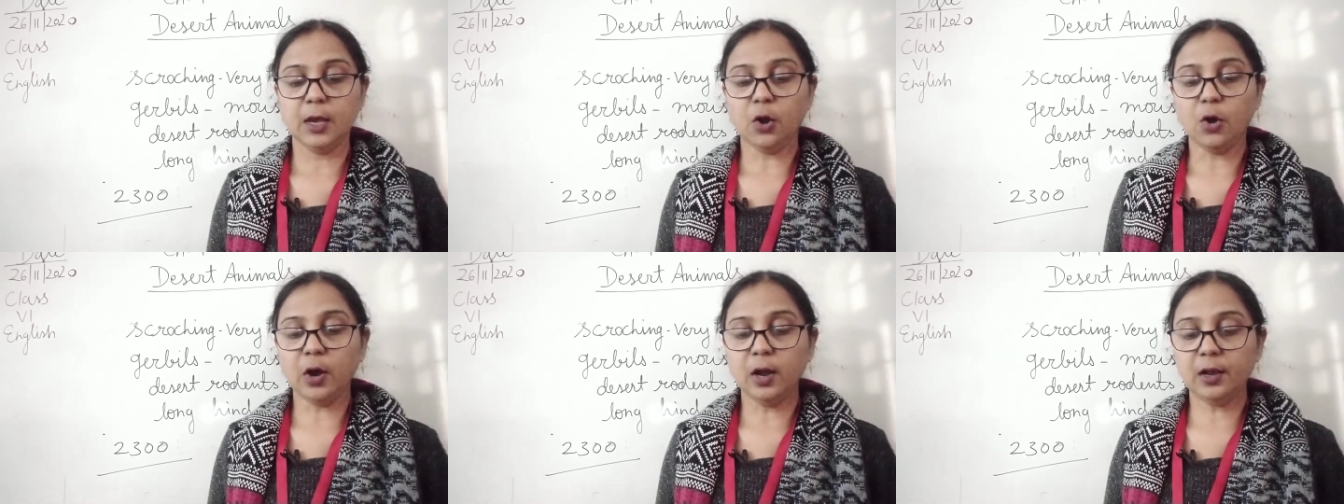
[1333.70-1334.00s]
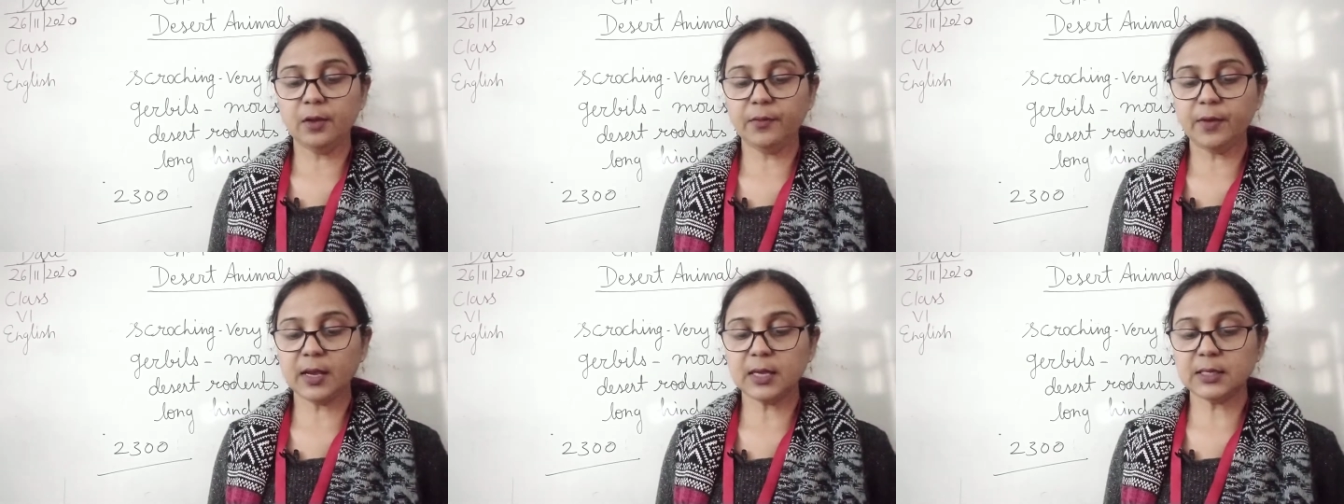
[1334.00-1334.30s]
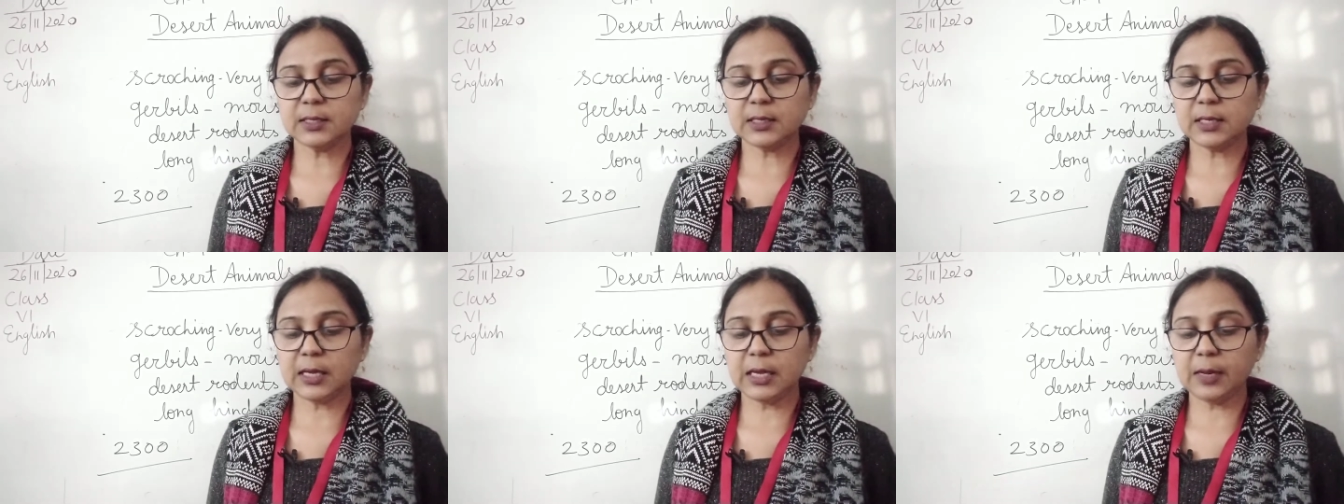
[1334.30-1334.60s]

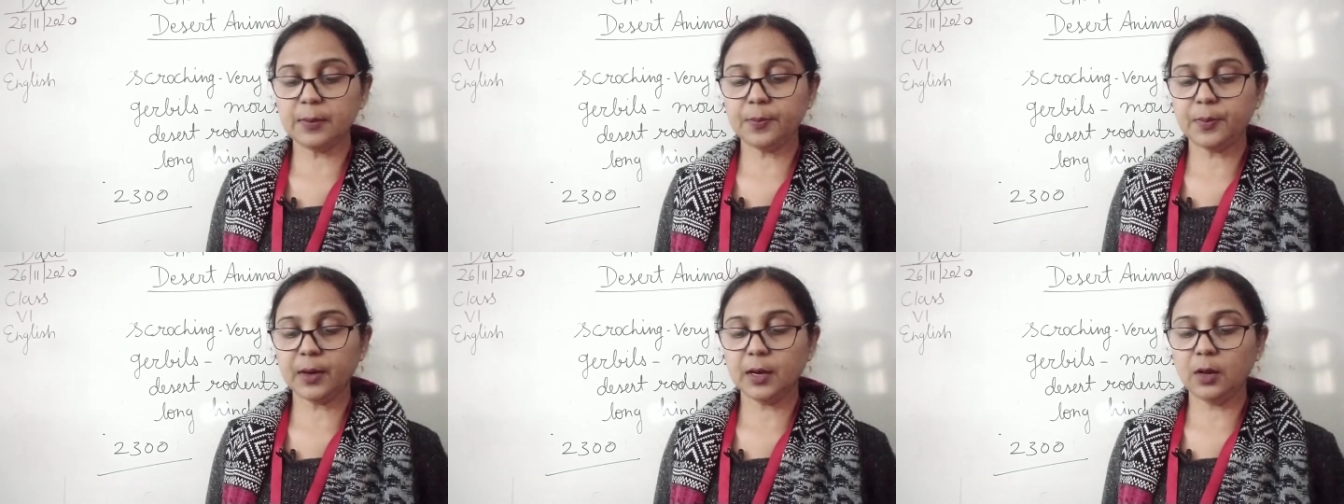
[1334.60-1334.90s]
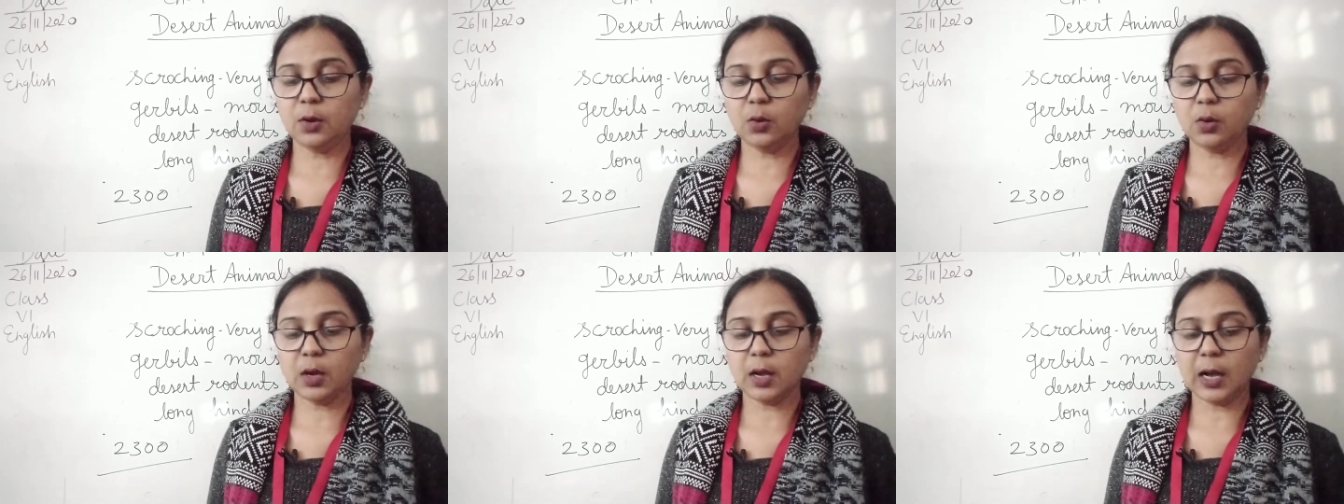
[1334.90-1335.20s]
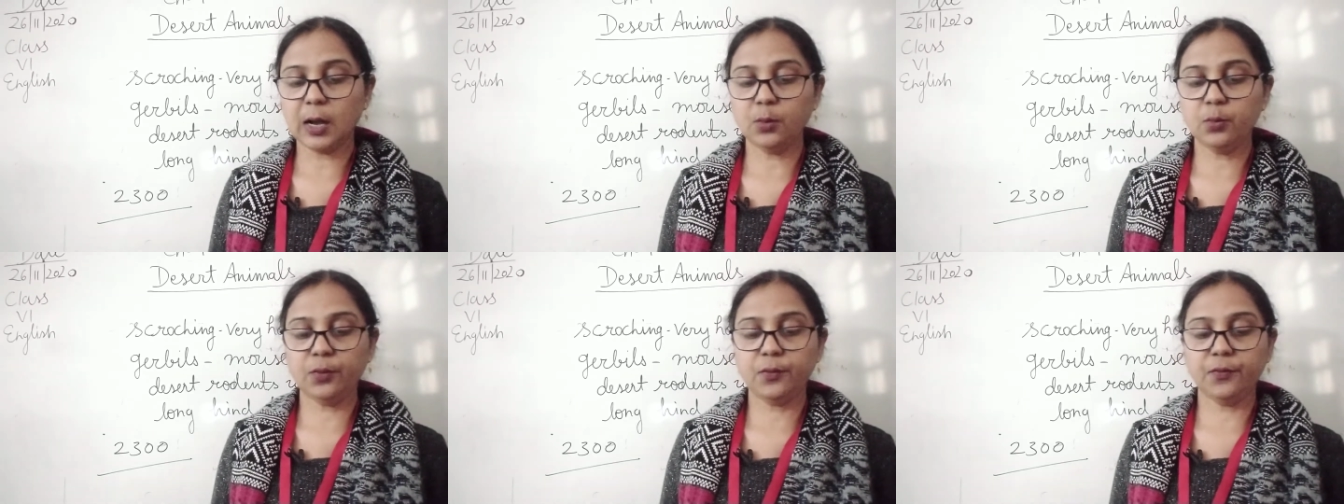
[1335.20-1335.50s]
Always keep a
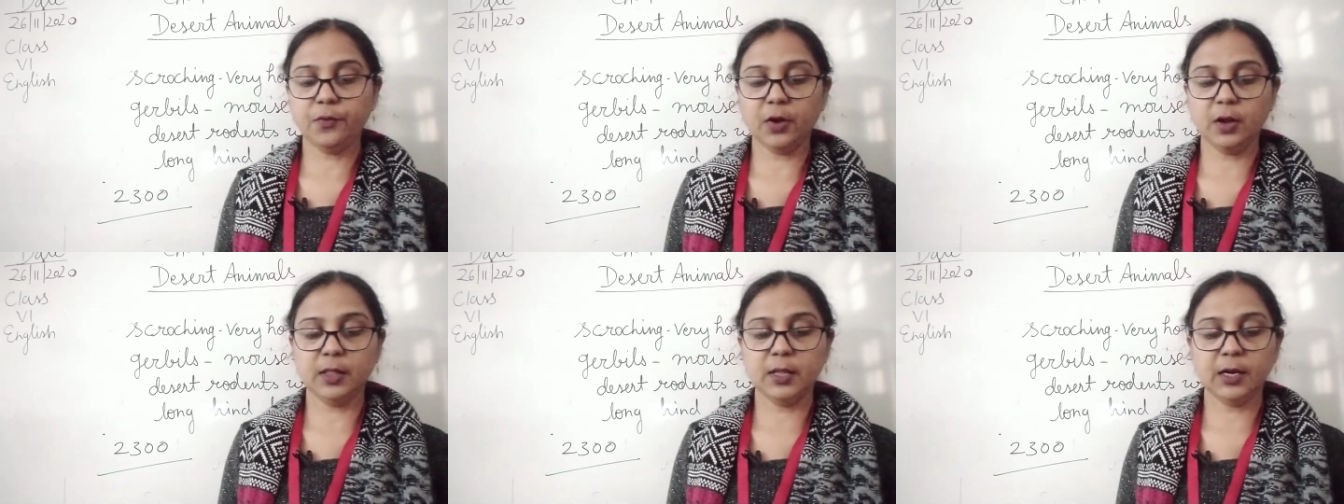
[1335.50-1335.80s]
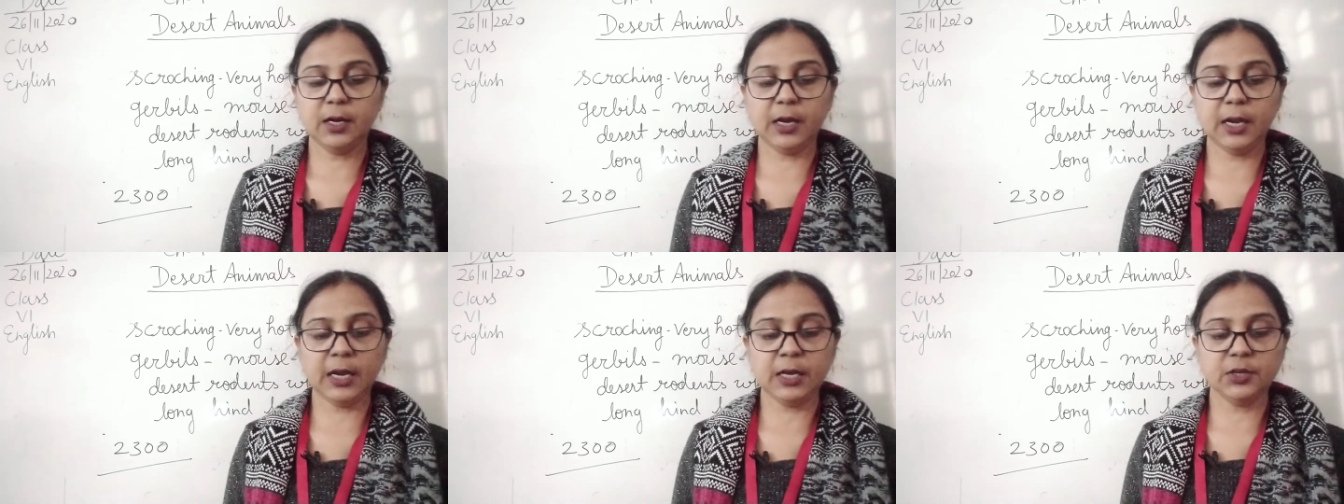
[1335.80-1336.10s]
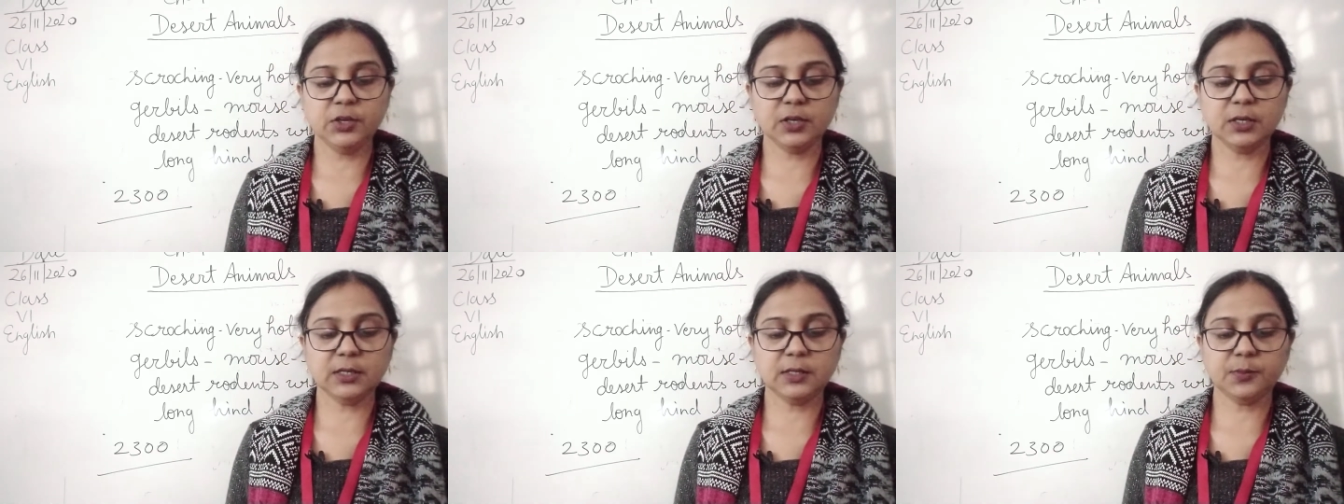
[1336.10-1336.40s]
lookout for the
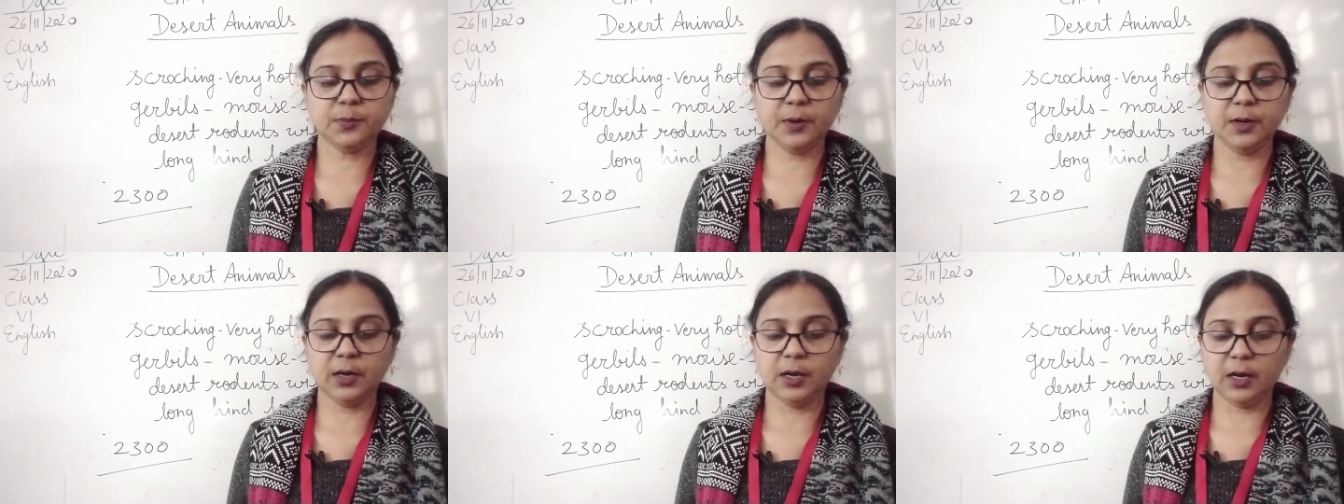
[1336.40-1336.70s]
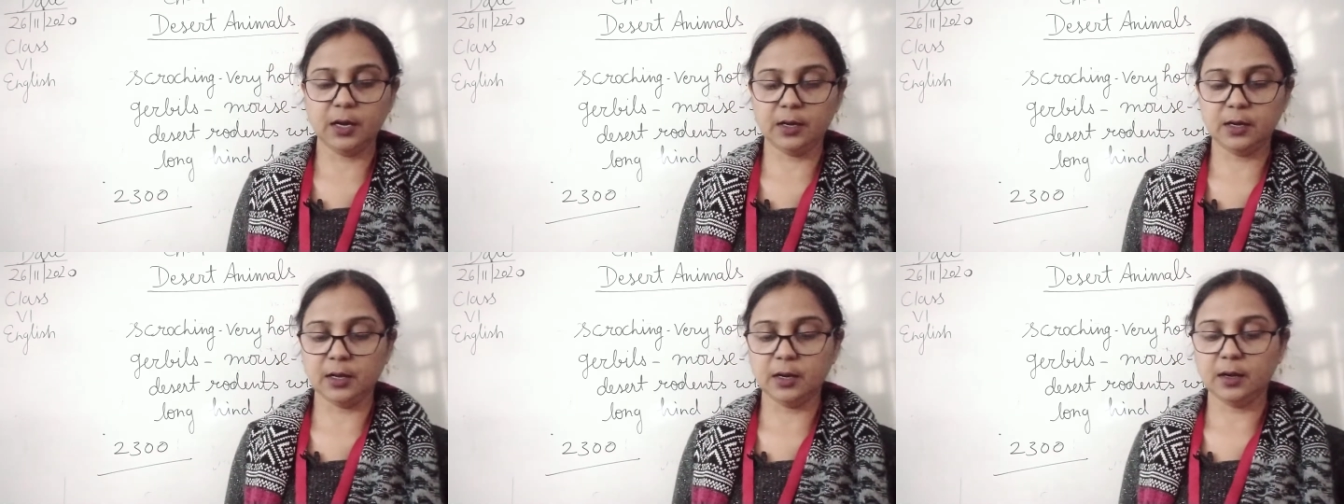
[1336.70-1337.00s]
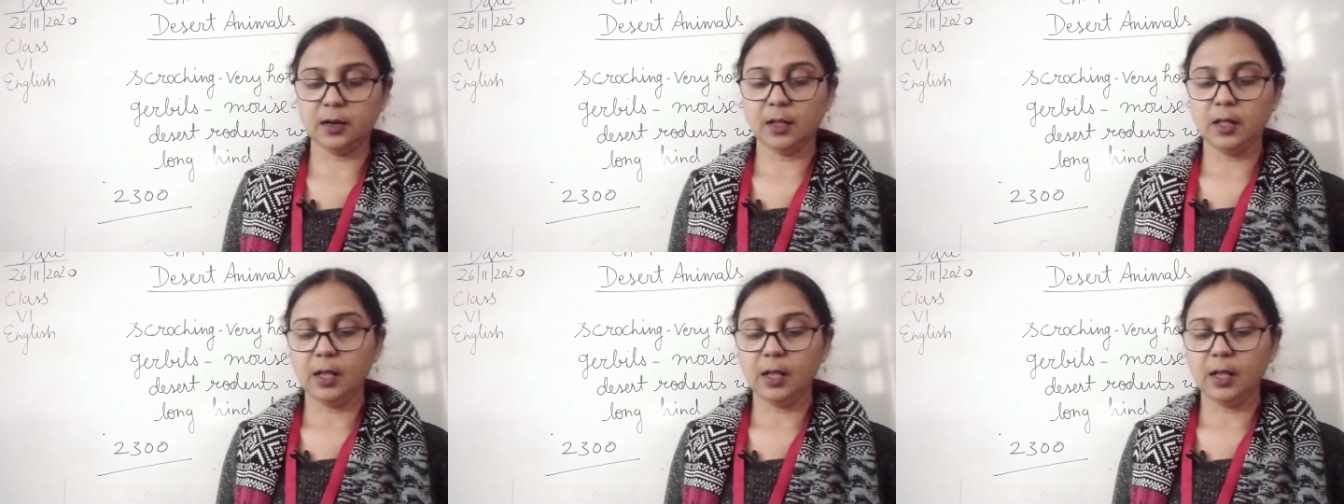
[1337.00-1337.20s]
dangerous predator.